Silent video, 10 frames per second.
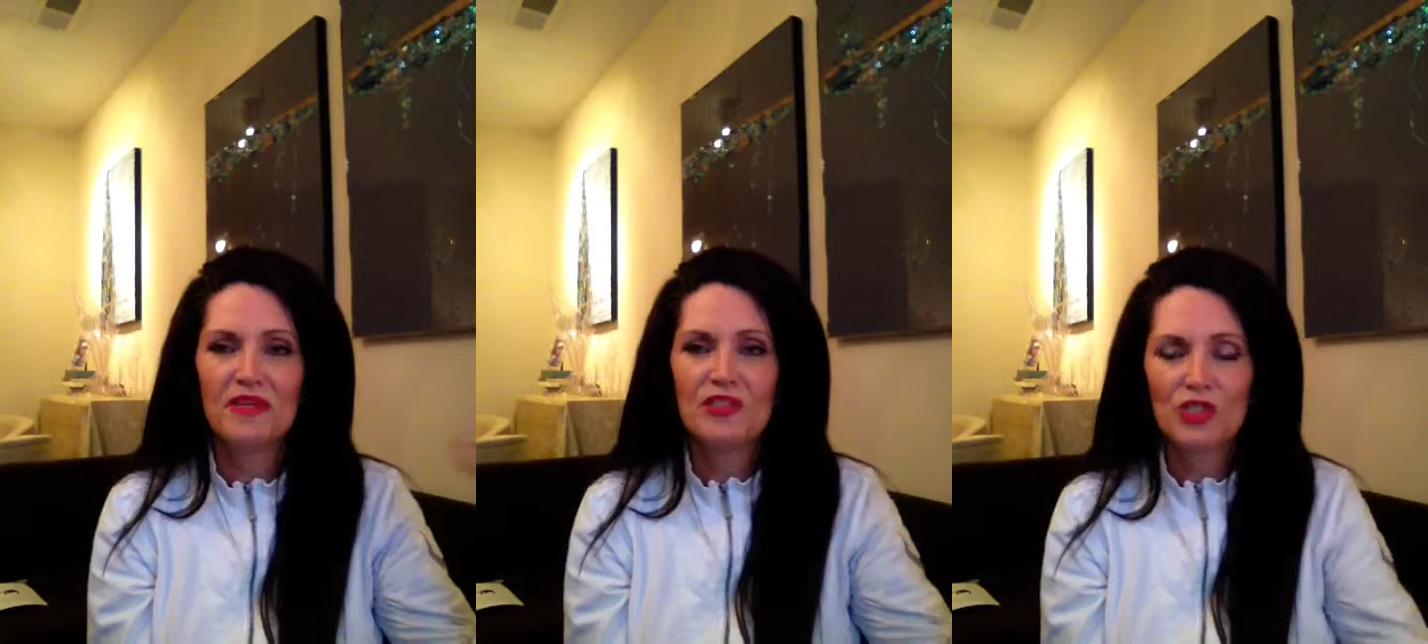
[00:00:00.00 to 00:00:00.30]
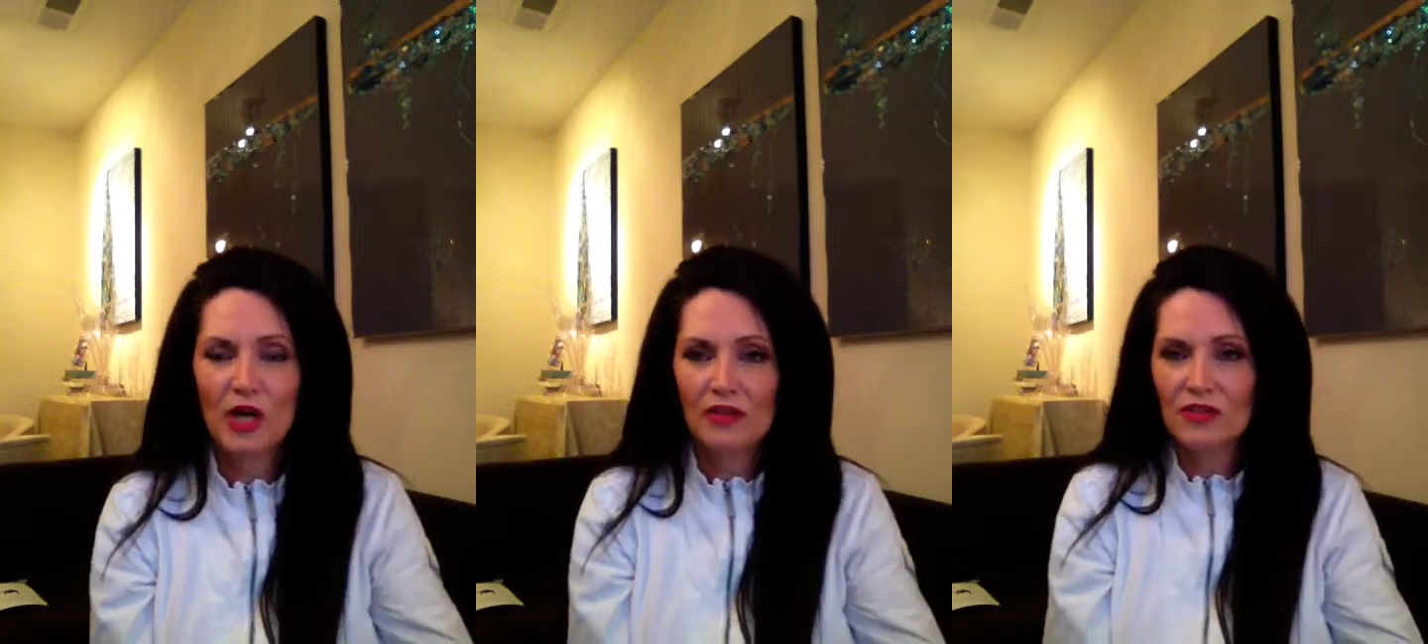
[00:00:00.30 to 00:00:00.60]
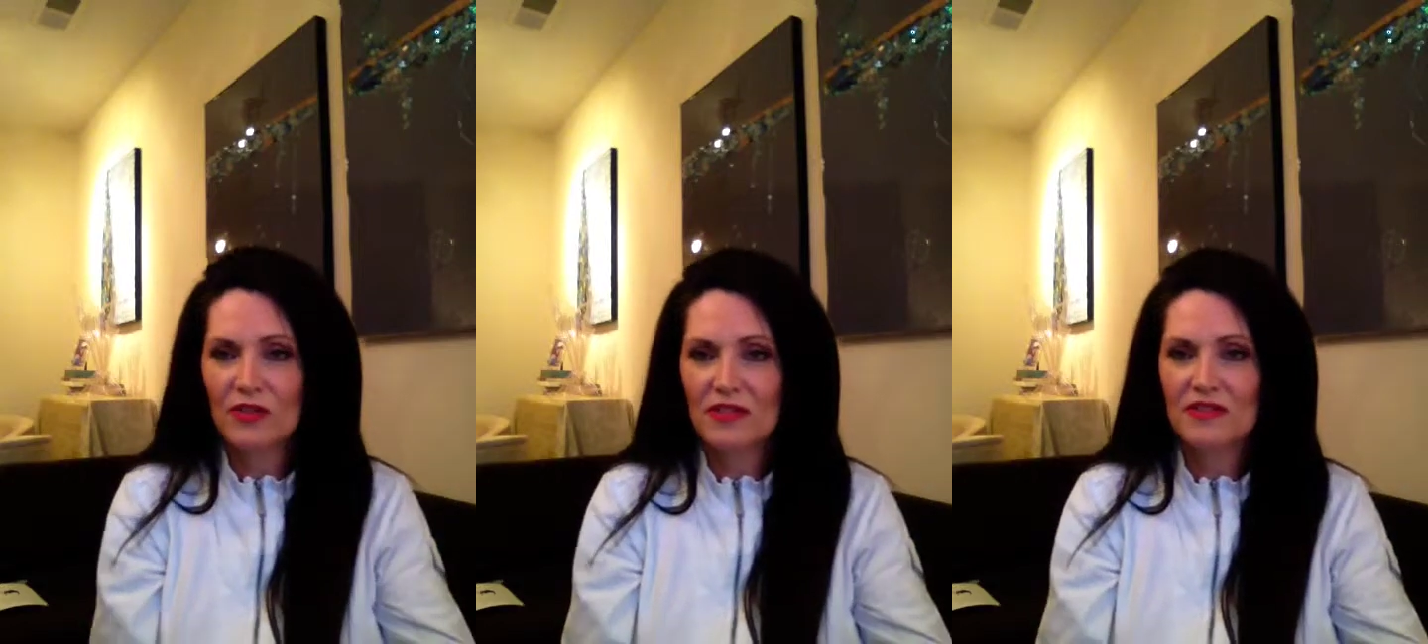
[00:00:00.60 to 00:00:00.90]

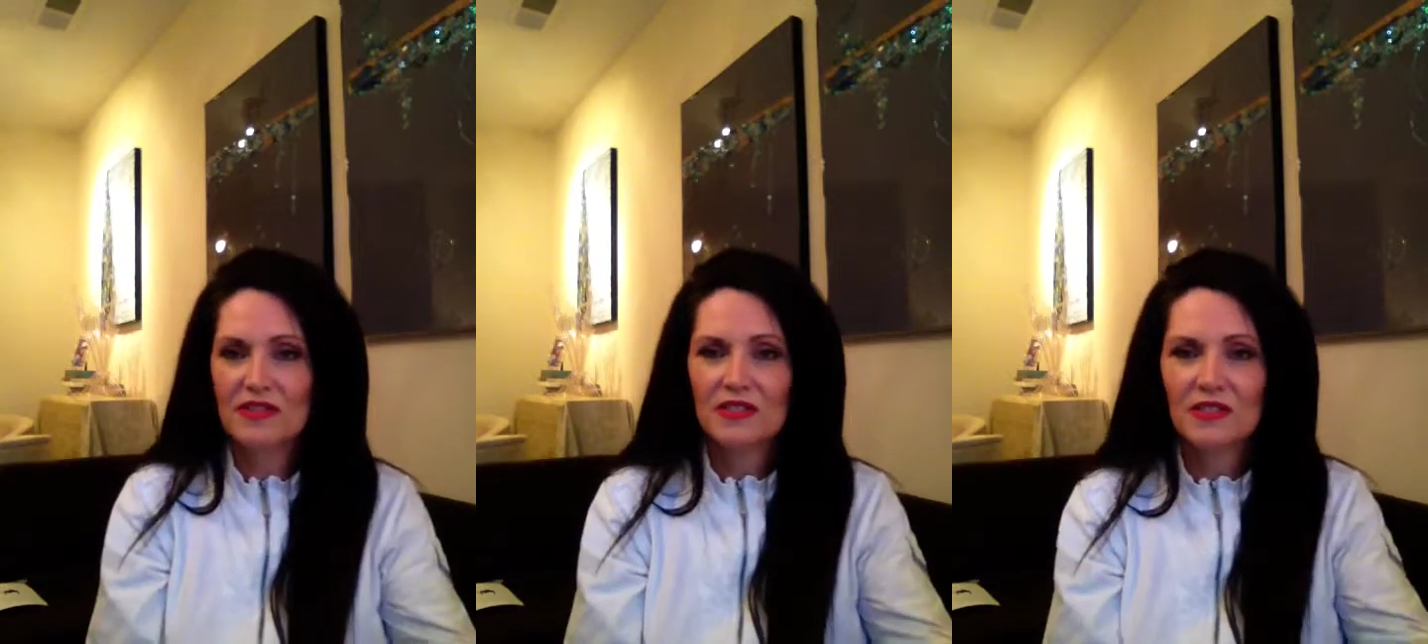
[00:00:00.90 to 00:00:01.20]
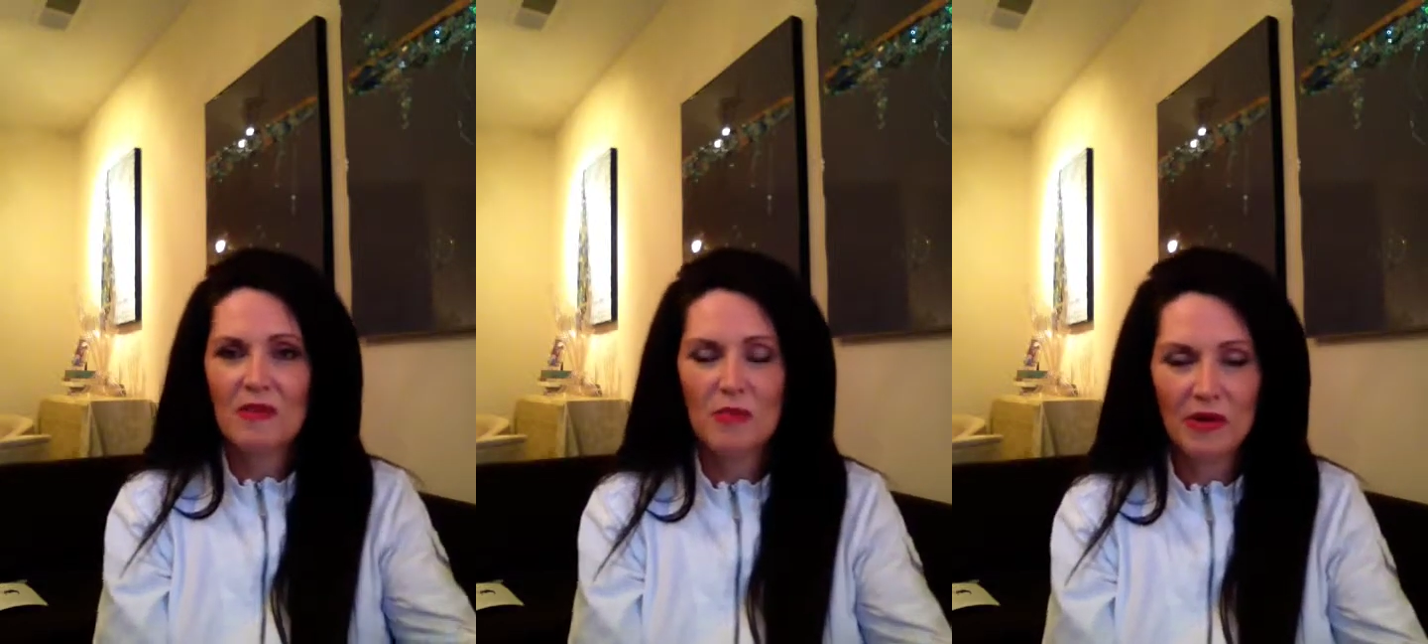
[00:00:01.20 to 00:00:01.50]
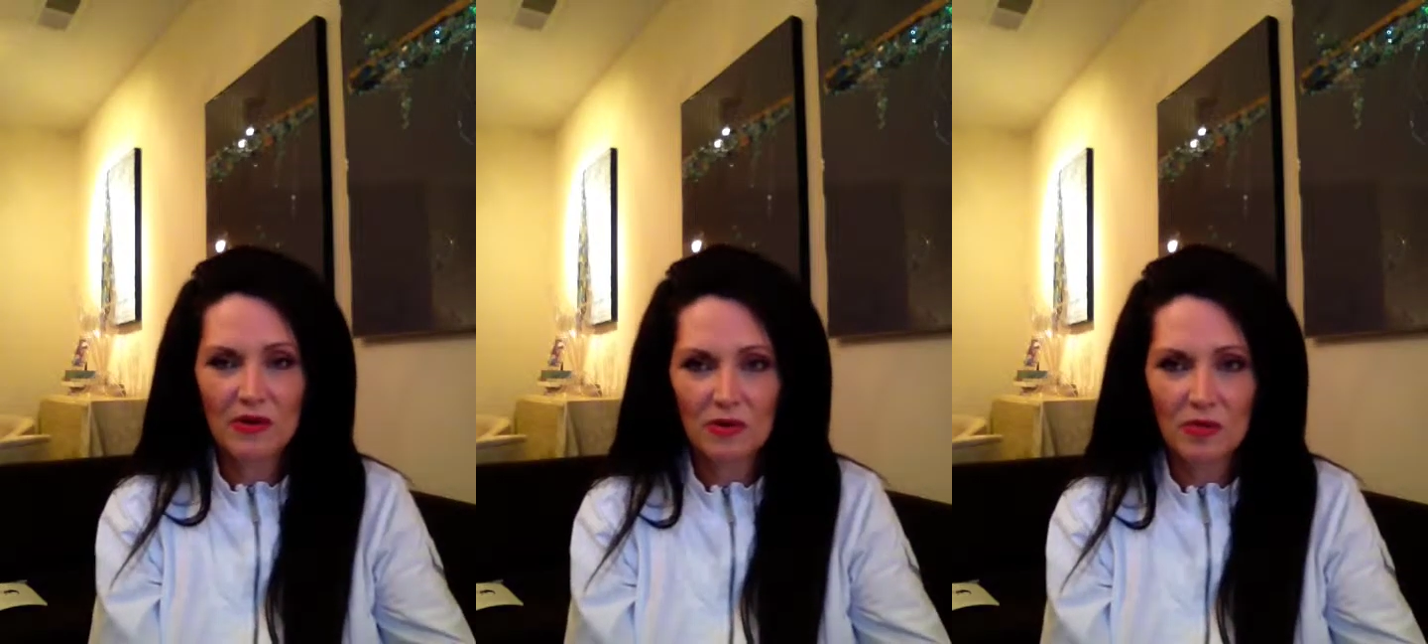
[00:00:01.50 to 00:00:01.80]
childhood, say the
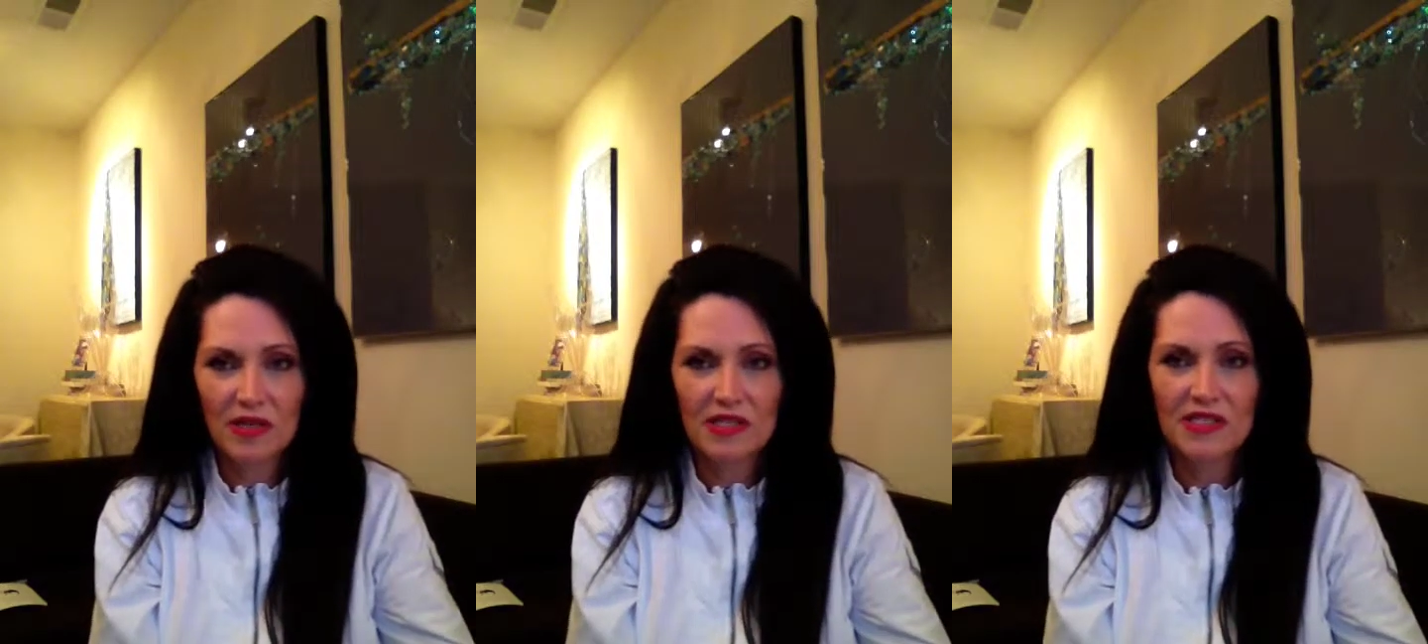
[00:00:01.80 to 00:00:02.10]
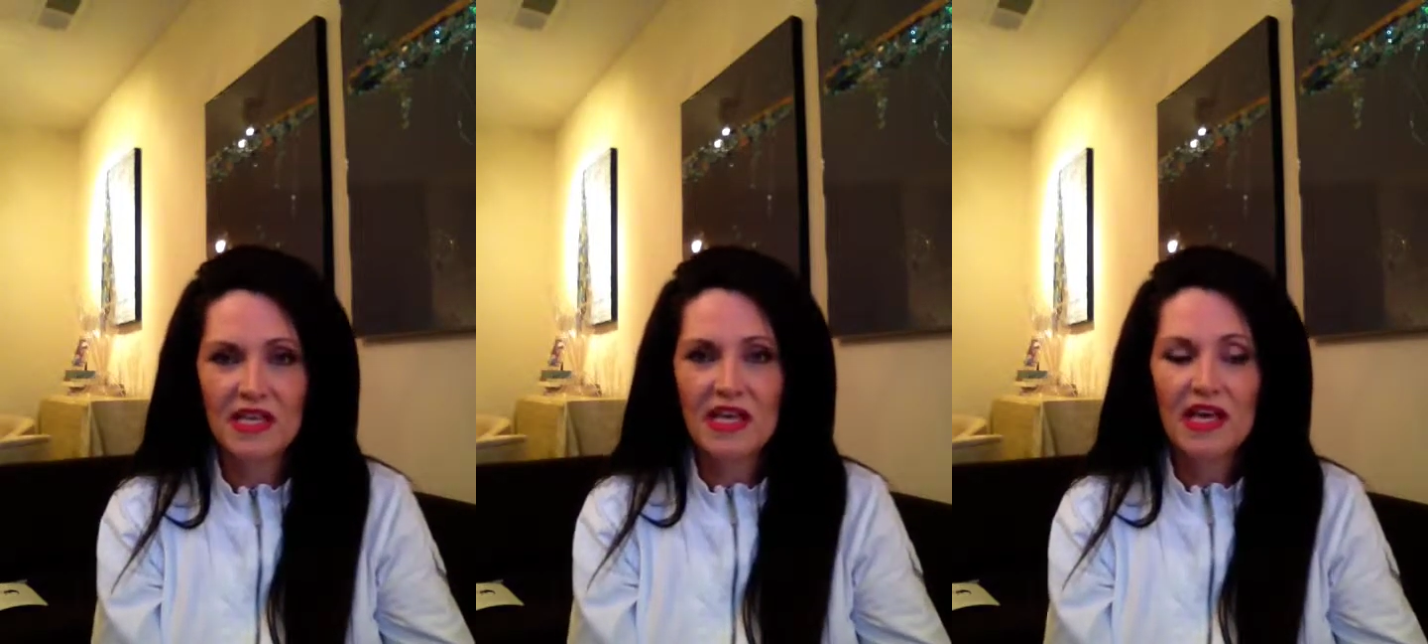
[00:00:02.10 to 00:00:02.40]
parent was,